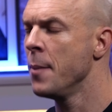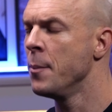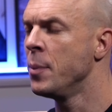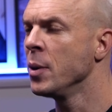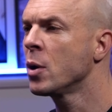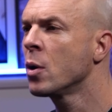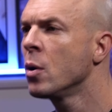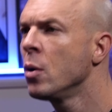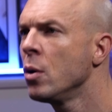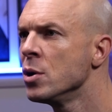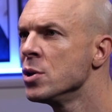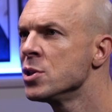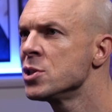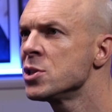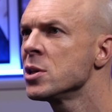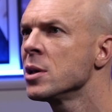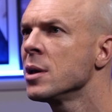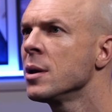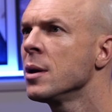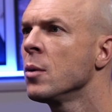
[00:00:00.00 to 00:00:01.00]

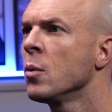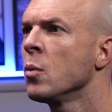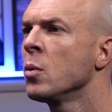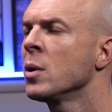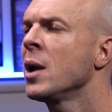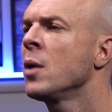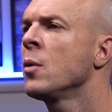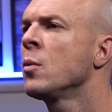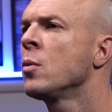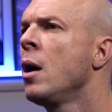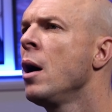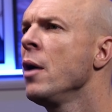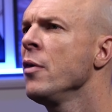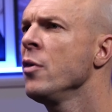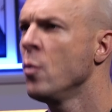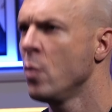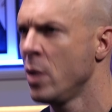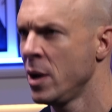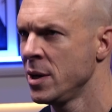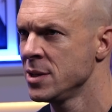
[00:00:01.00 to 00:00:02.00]
Because what I
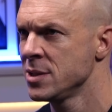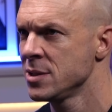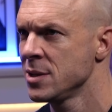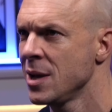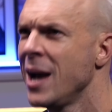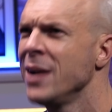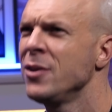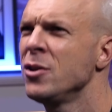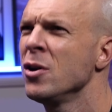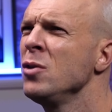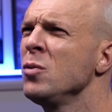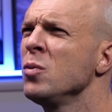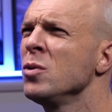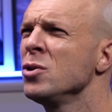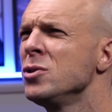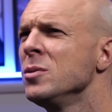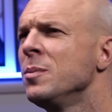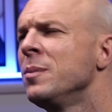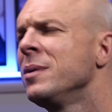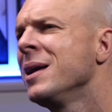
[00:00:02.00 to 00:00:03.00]
rather want, I don't
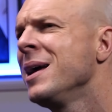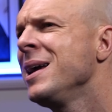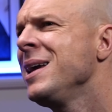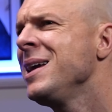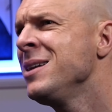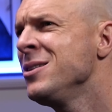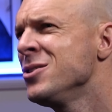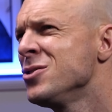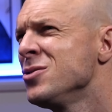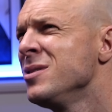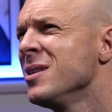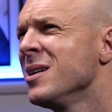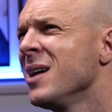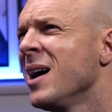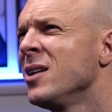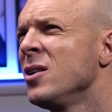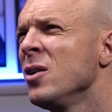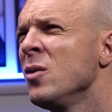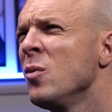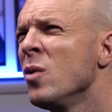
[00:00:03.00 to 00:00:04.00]
want to play into
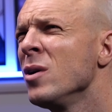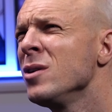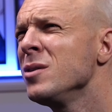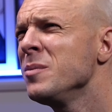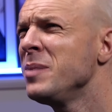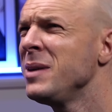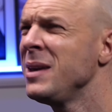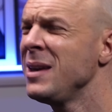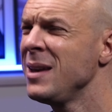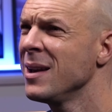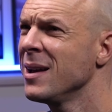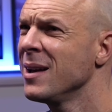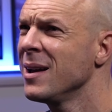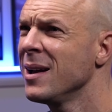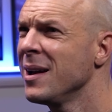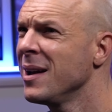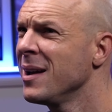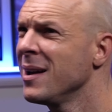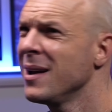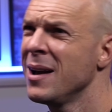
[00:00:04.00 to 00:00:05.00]
the, I don't want to be
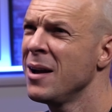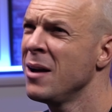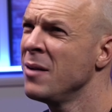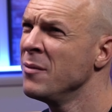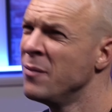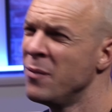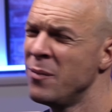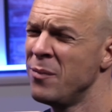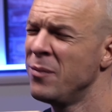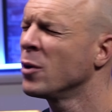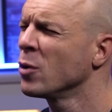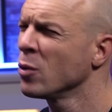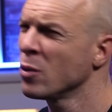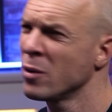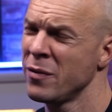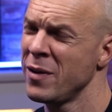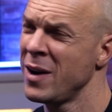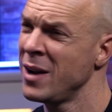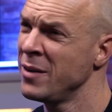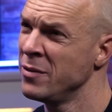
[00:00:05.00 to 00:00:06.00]
a
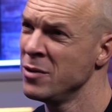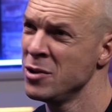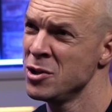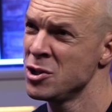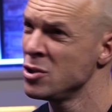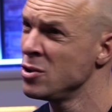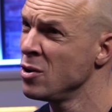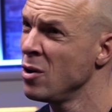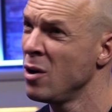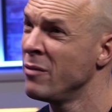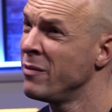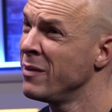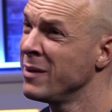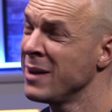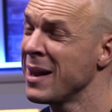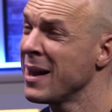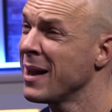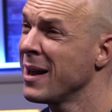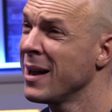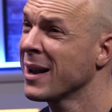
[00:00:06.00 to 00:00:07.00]
glorified version of
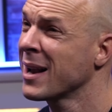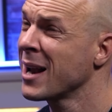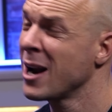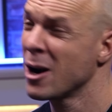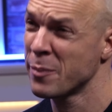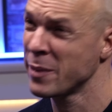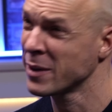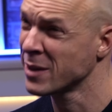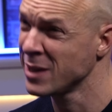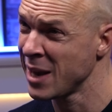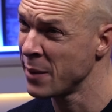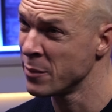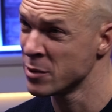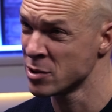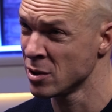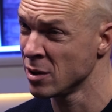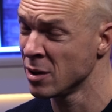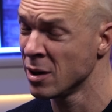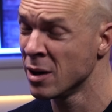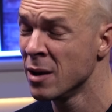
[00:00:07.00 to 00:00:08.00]
a chiropractic
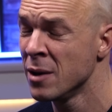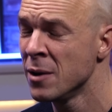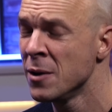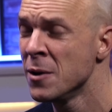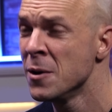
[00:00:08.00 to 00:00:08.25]
Amazon